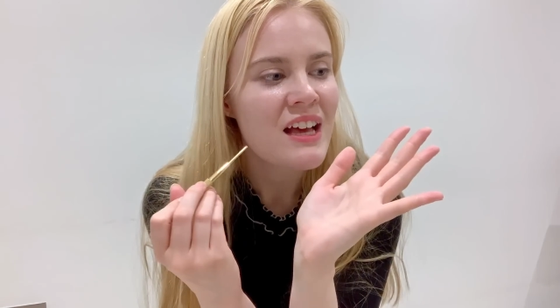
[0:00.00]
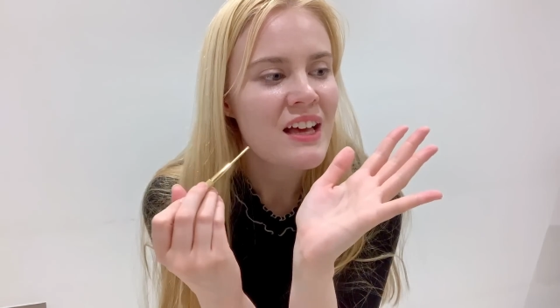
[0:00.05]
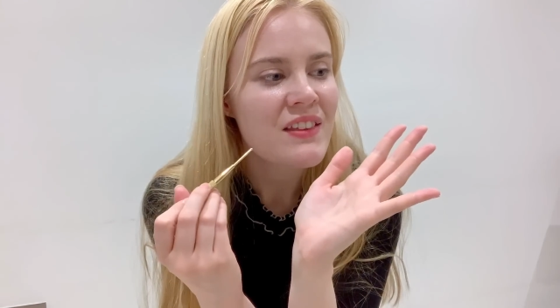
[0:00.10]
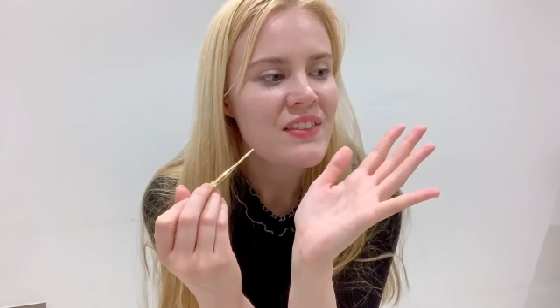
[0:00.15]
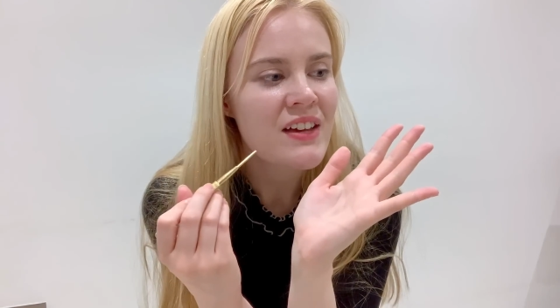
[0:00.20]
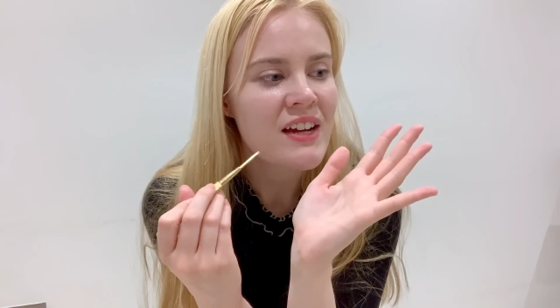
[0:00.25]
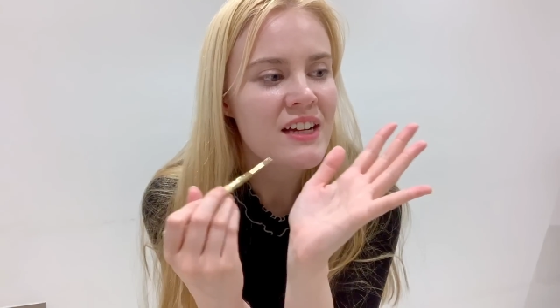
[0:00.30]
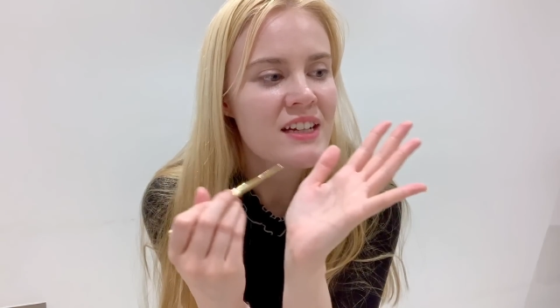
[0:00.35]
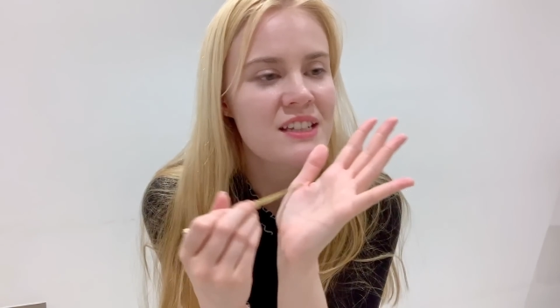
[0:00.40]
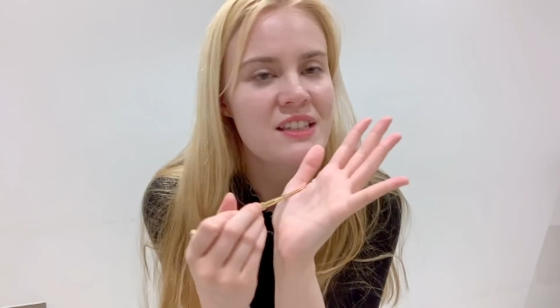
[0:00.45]

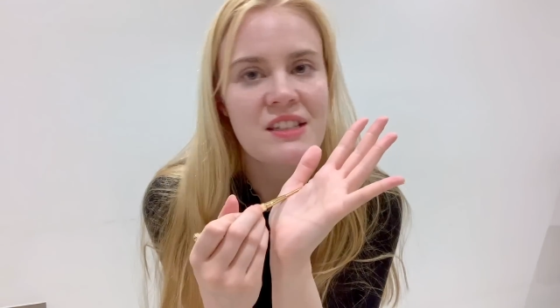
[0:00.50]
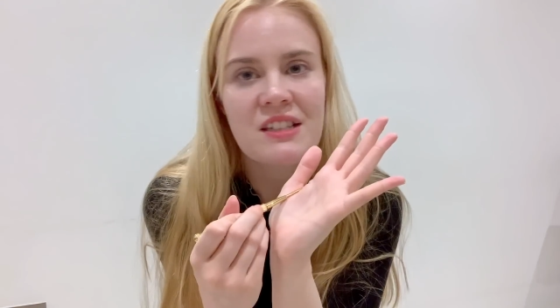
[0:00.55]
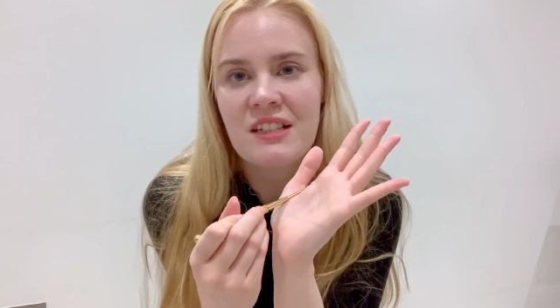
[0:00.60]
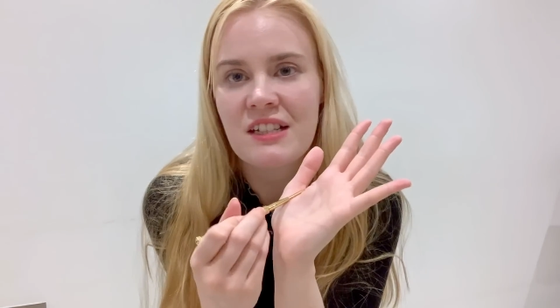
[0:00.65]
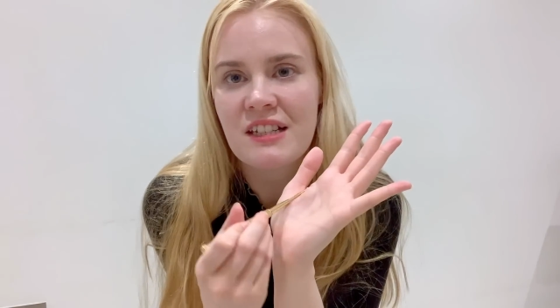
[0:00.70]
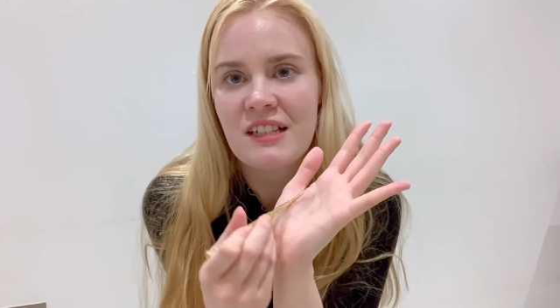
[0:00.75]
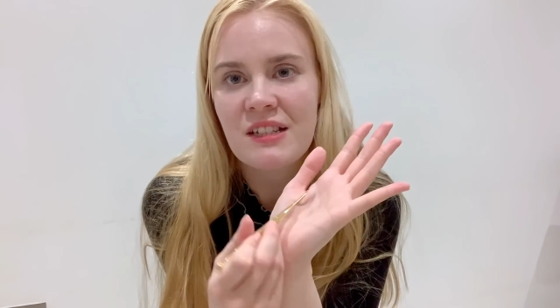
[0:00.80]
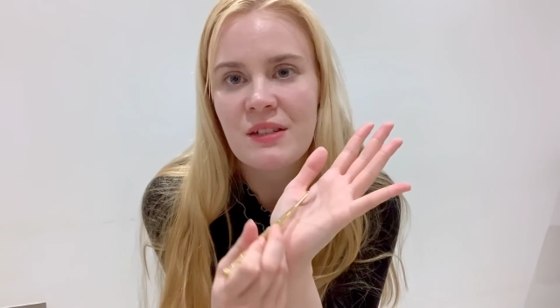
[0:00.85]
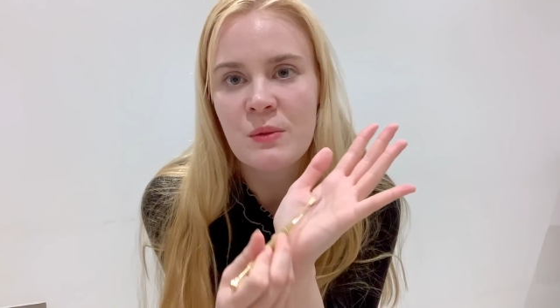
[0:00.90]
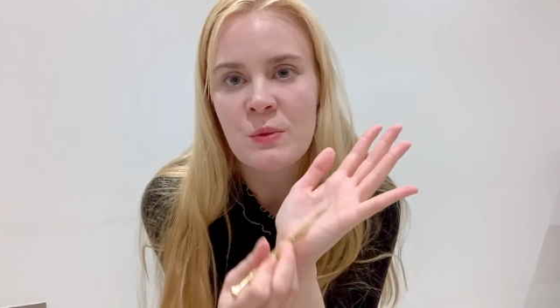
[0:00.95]
There's
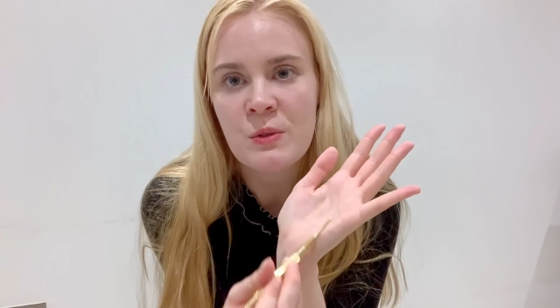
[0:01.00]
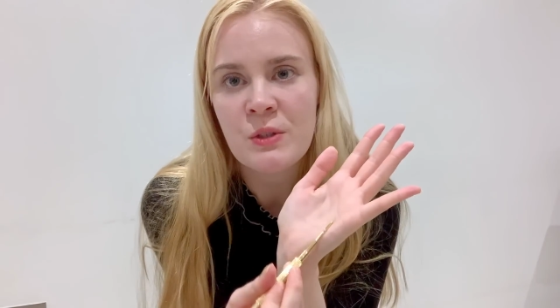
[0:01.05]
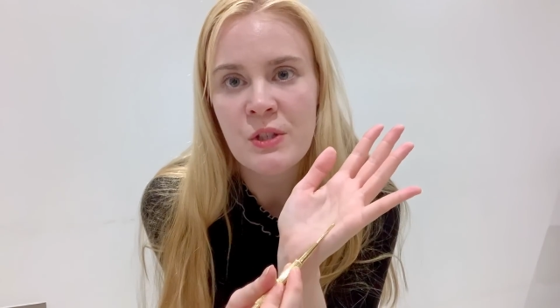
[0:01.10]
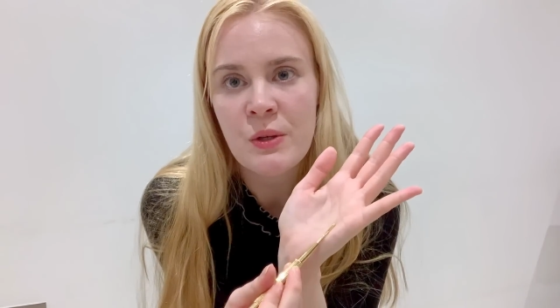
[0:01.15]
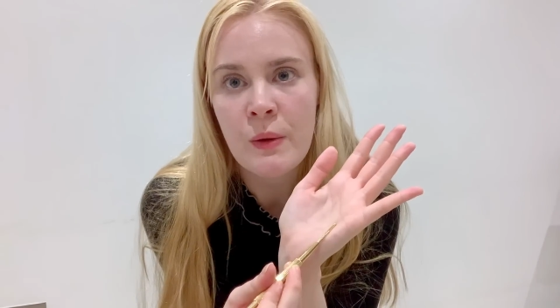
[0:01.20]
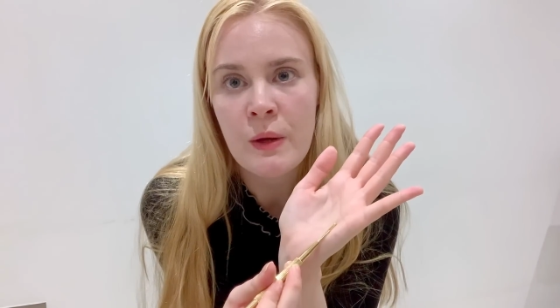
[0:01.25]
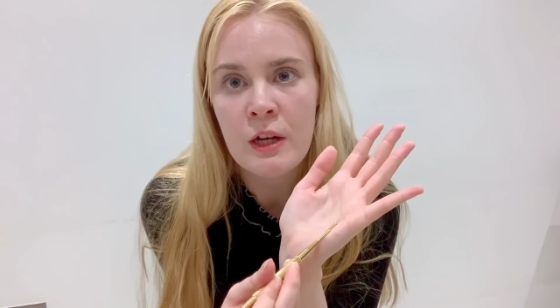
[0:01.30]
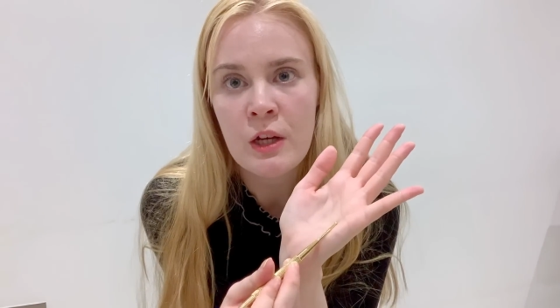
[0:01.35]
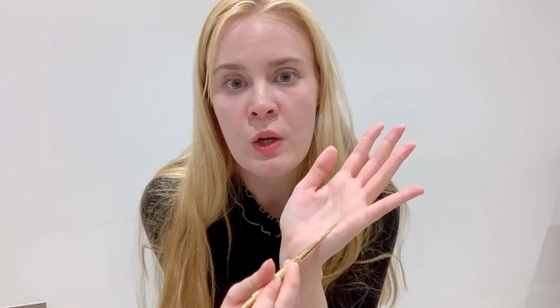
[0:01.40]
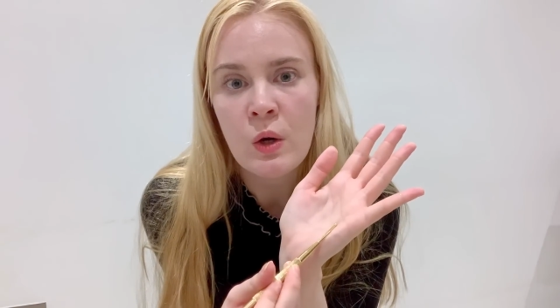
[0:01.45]
just also
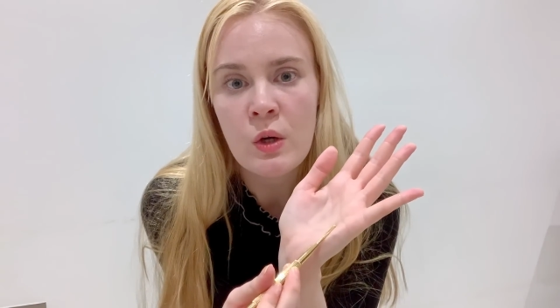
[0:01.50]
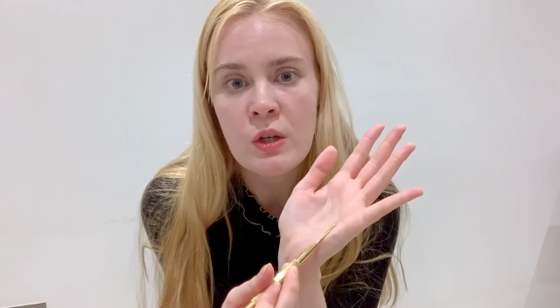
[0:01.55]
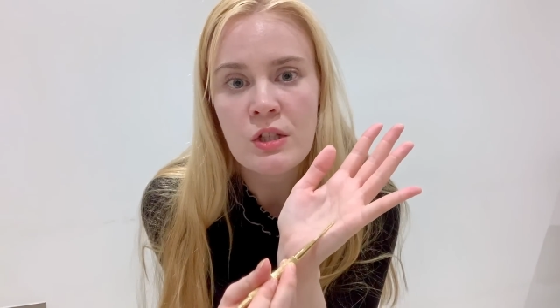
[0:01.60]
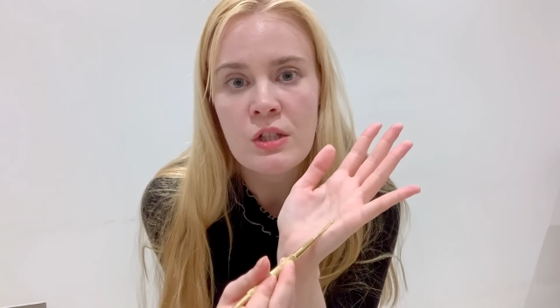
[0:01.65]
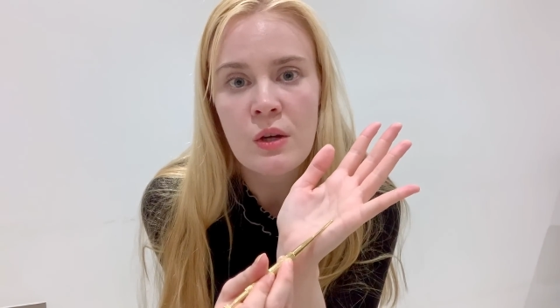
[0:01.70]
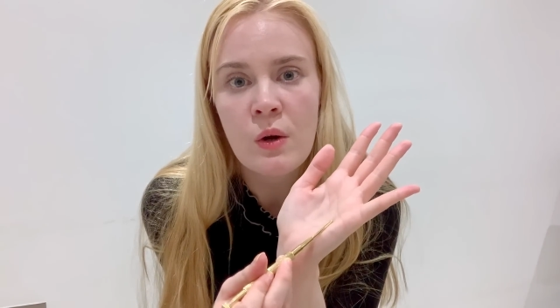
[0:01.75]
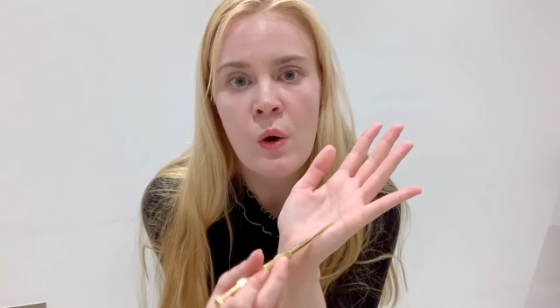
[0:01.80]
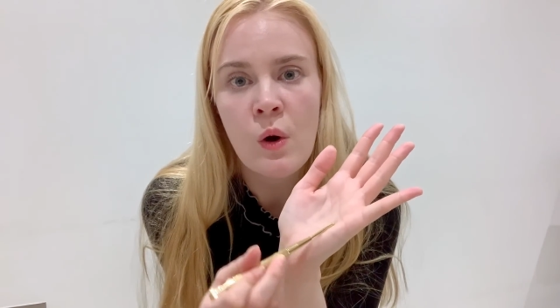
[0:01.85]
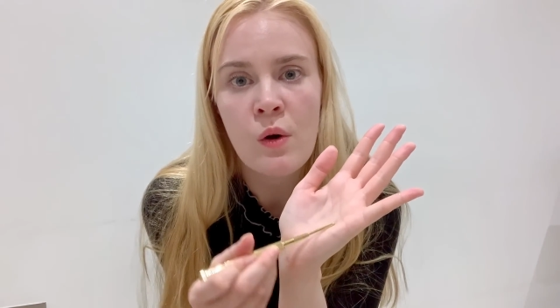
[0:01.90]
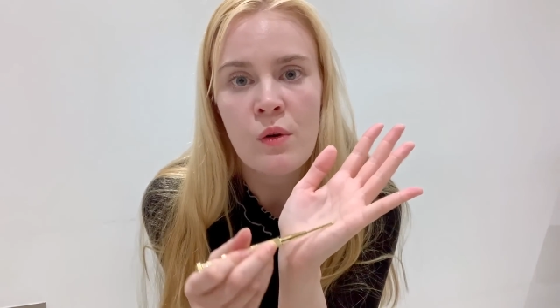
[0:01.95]
a
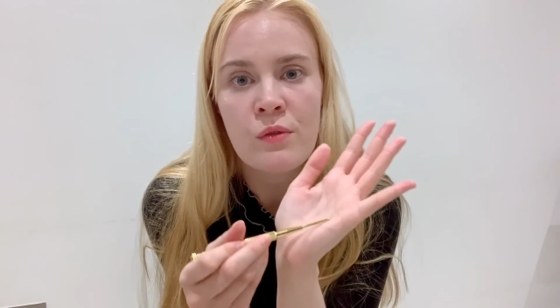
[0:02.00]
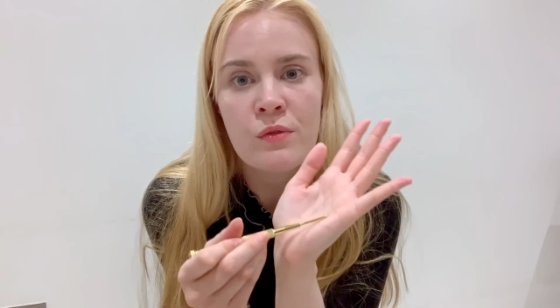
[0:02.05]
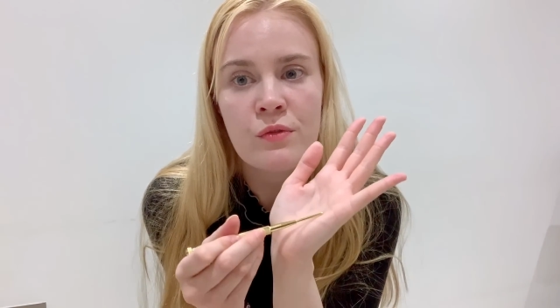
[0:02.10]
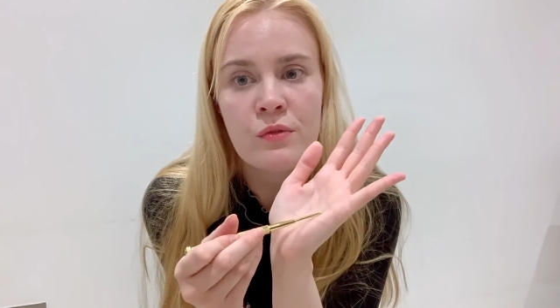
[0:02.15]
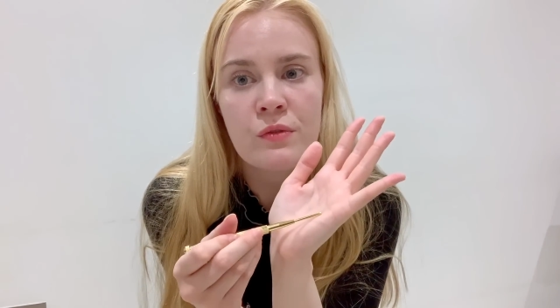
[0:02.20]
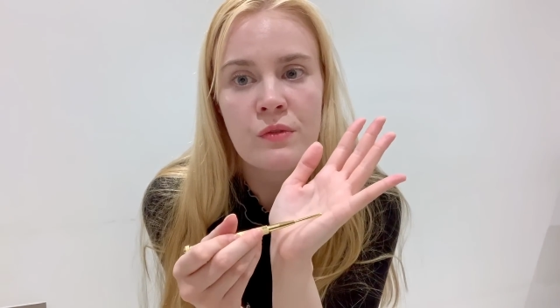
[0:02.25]
lot of